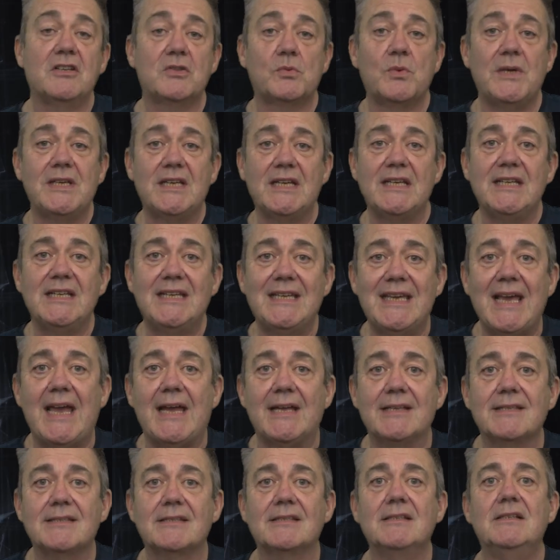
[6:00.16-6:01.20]
as we can
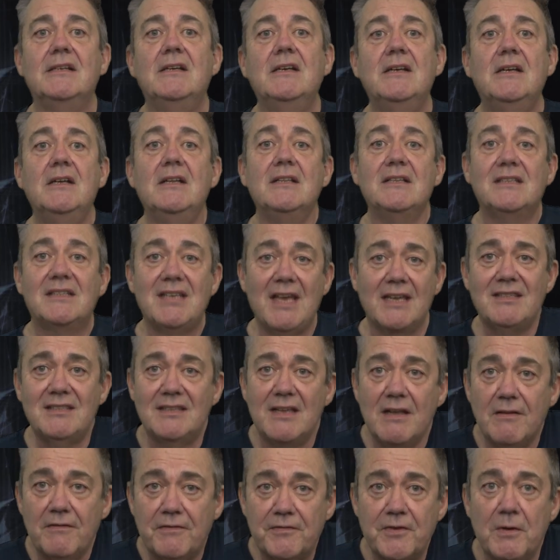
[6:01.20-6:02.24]
get,
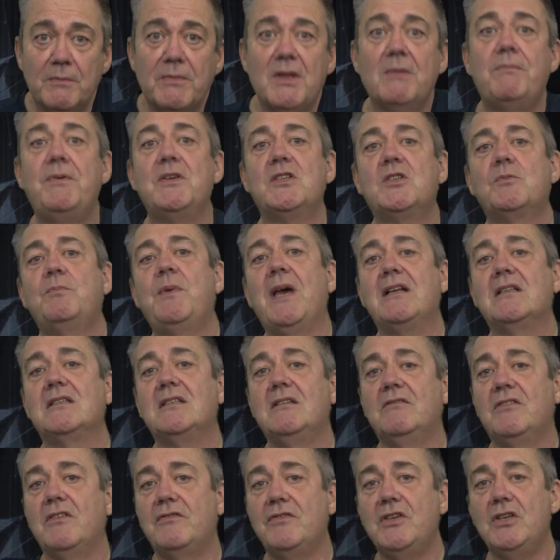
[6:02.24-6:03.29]
testing from the
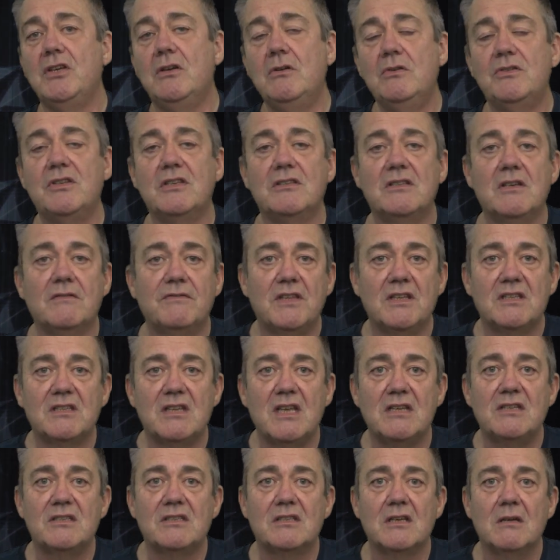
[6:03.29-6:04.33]
perspective of users of the
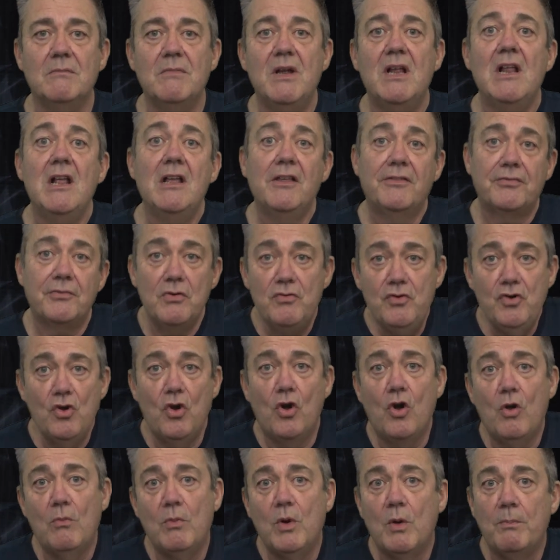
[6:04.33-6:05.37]
system through
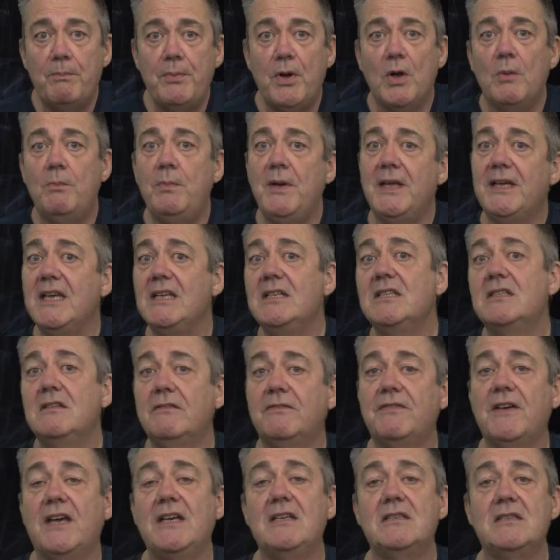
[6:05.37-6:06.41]
normal public
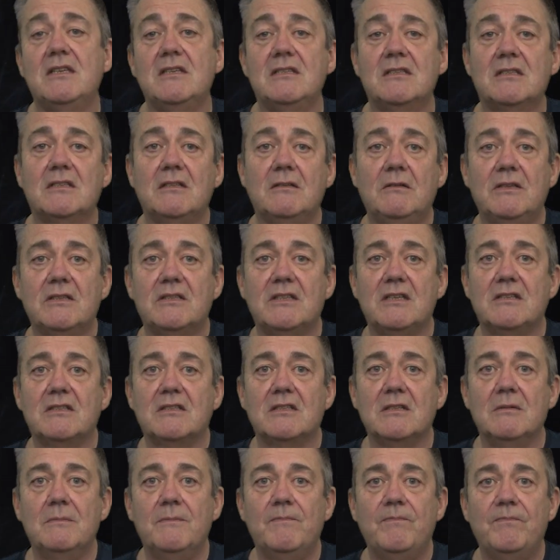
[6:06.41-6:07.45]
interfaces to the
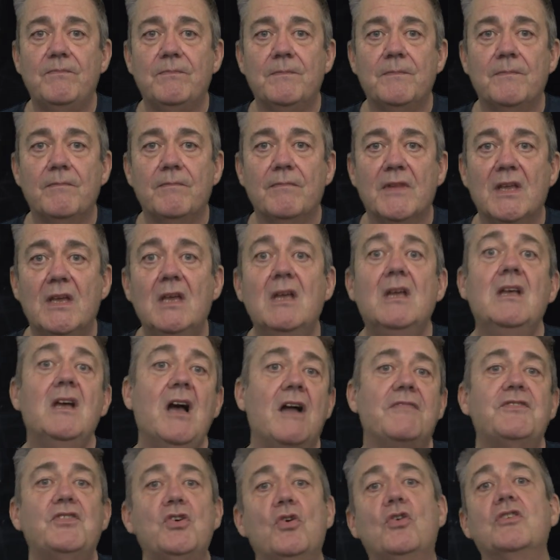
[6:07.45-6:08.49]
system.
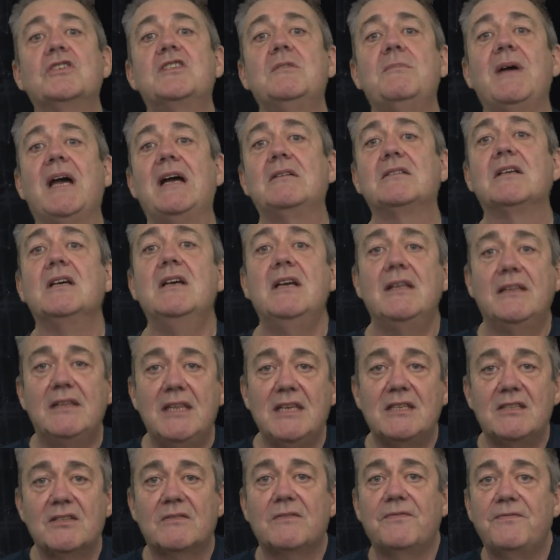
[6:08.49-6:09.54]
I've talked about
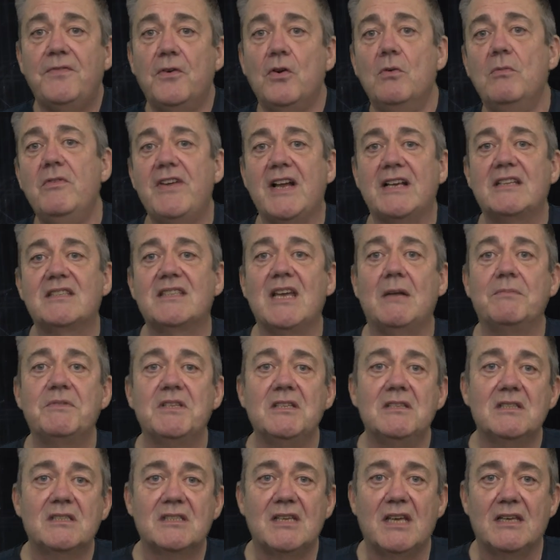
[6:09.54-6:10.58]
this form of
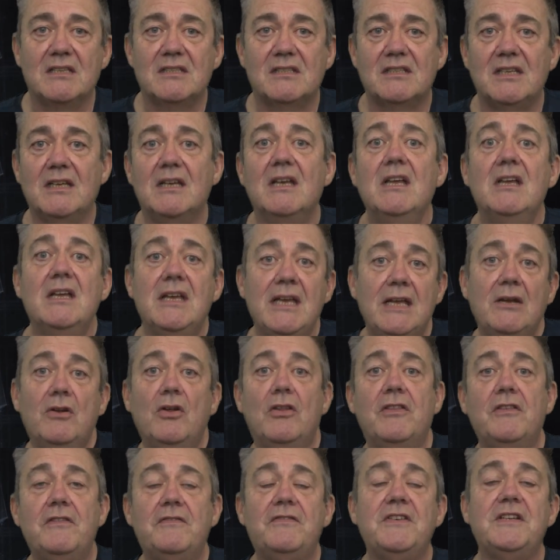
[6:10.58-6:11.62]
acceptance testing in
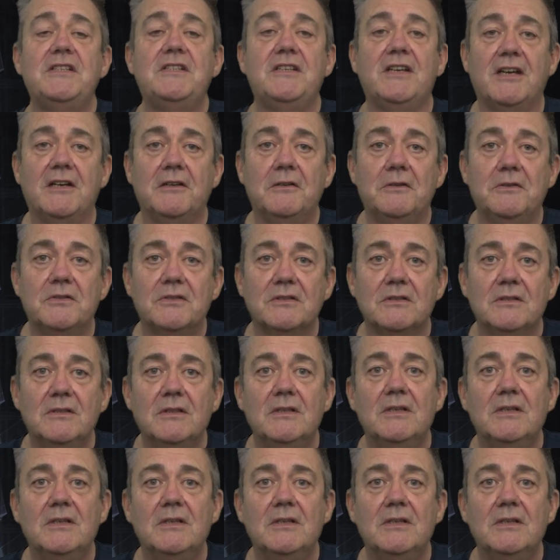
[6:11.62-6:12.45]
other videos.